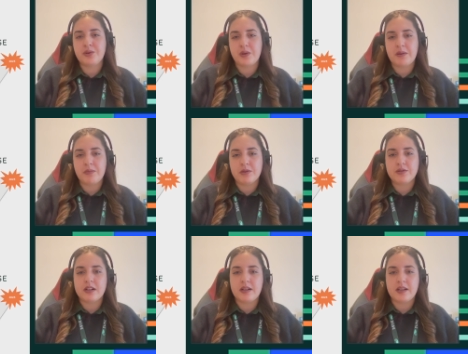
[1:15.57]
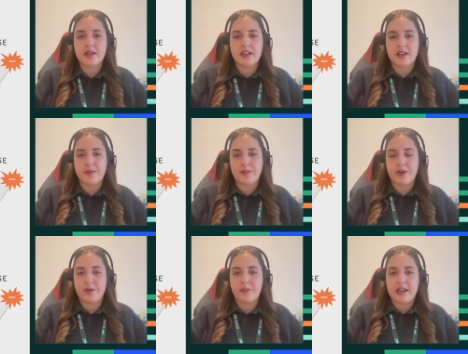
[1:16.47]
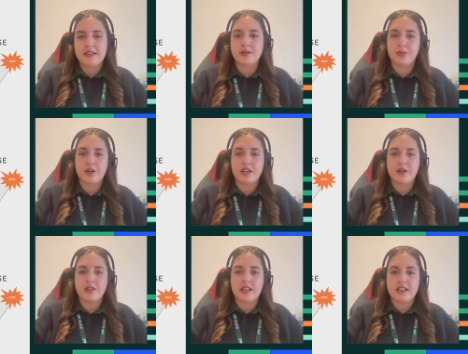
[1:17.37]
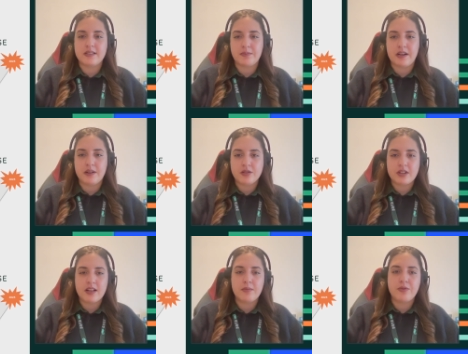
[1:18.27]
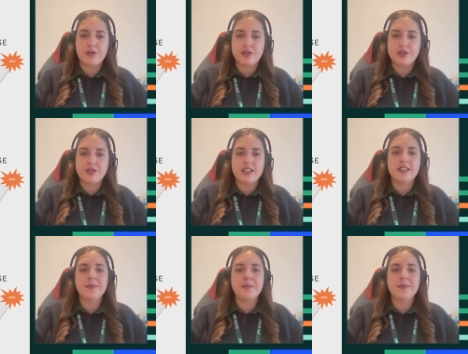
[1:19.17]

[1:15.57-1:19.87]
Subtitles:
we mostly are based working on the SAP Linux Lab for SUSE.